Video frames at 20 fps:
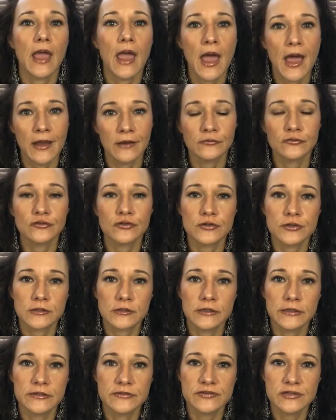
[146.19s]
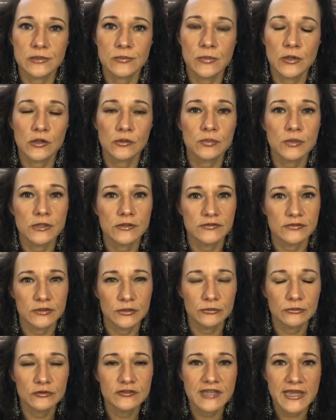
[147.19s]
after the cleansing milk because it
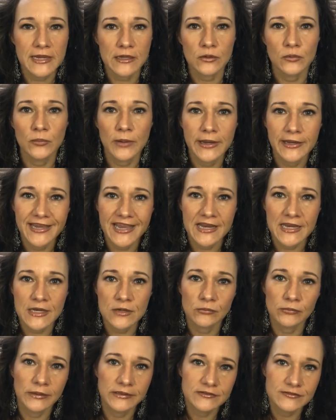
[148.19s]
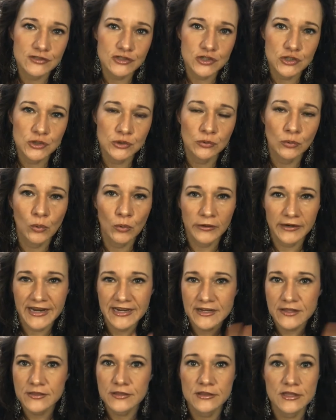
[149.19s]
will take away any residue or
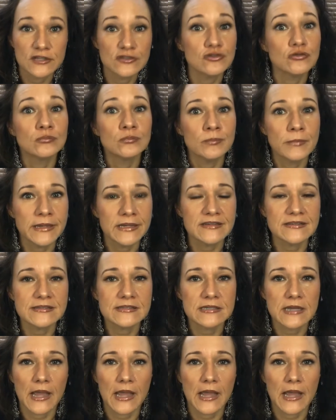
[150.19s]
anything that you missed,